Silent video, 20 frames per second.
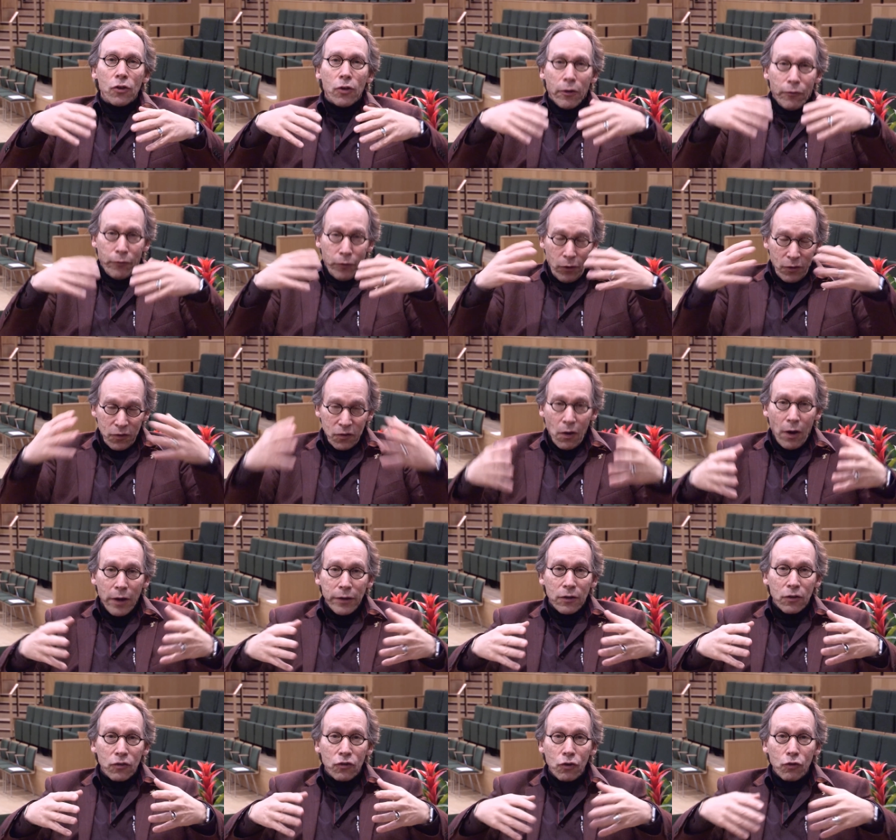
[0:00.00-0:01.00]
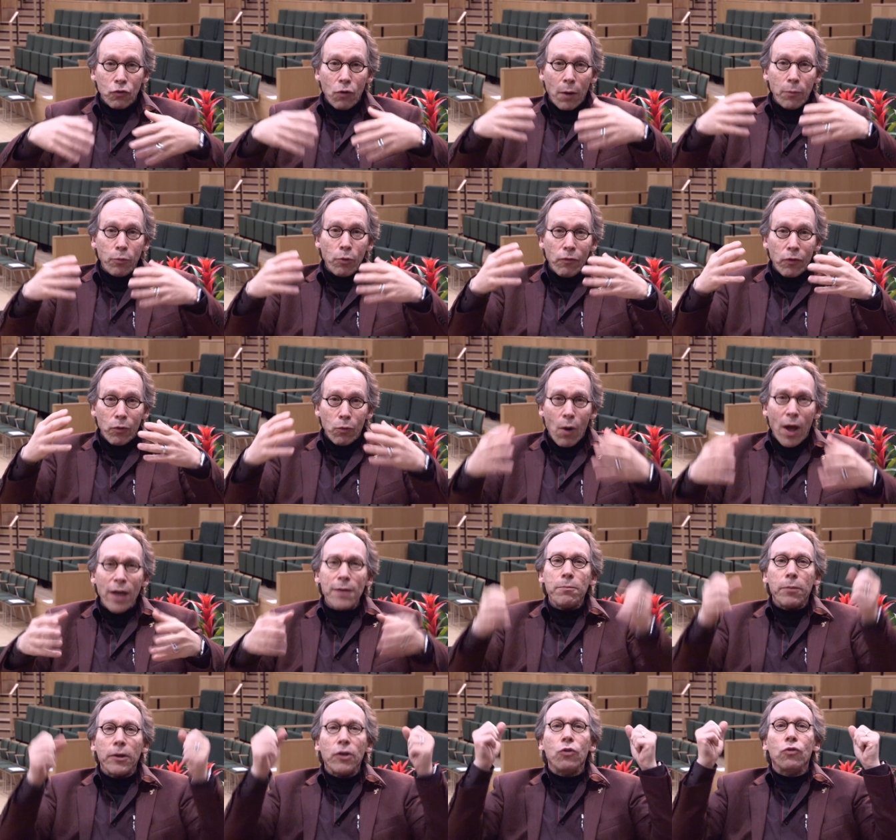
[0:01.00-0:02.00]
if you're a scientist, you try and prove it
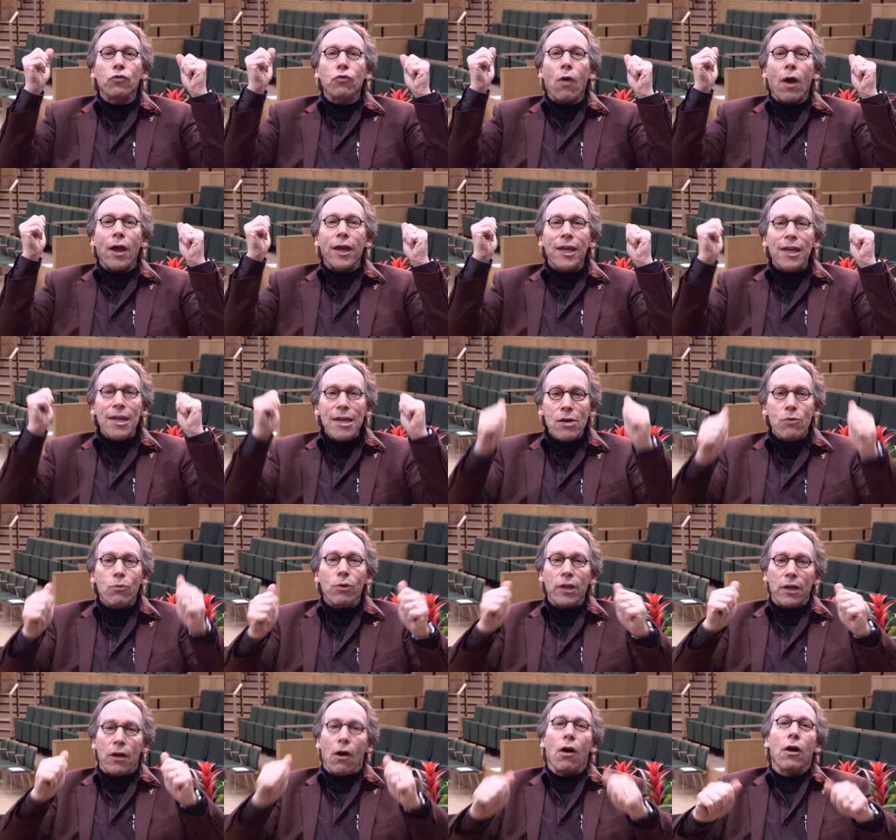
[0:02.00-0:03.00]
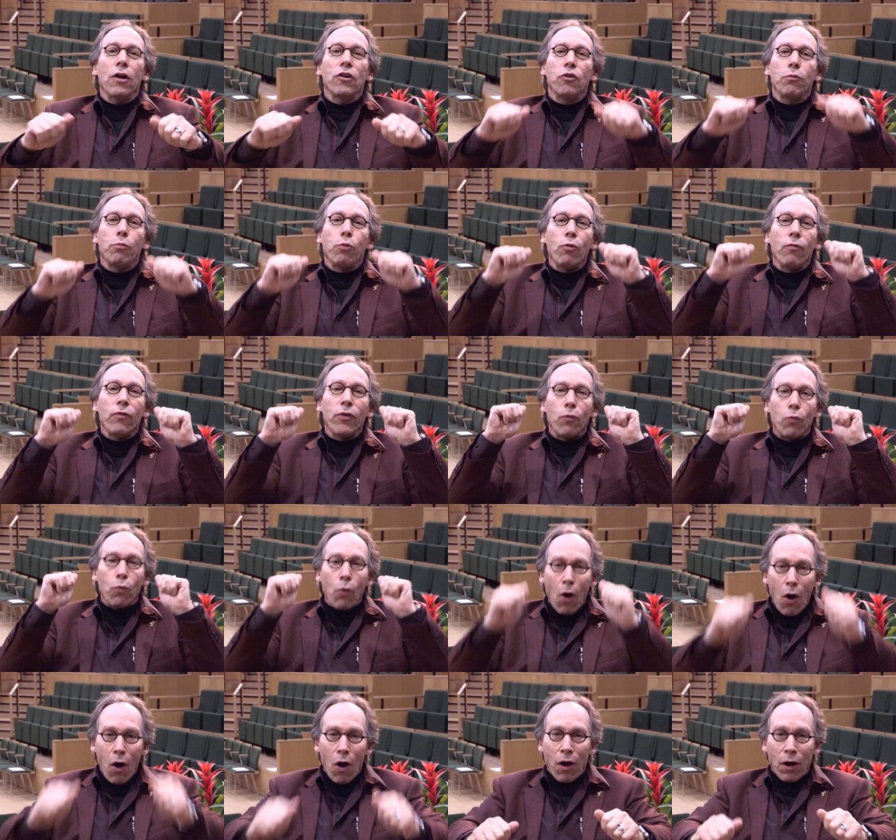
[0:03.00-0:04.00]
right, but you try equally hard to prove it
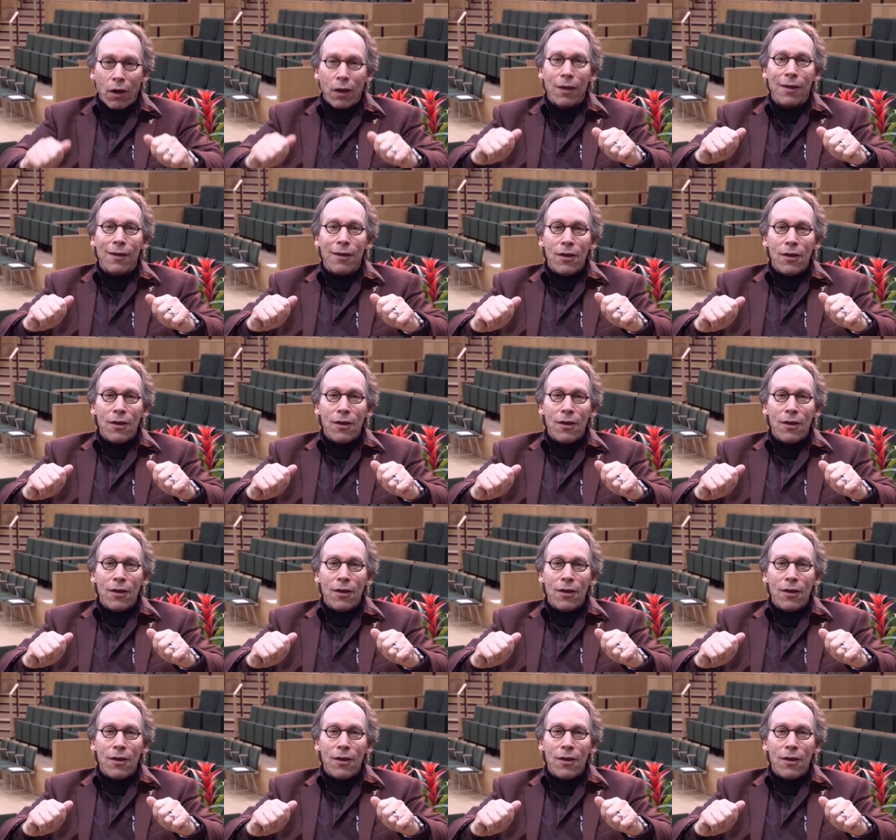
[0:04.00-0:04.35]
wrong.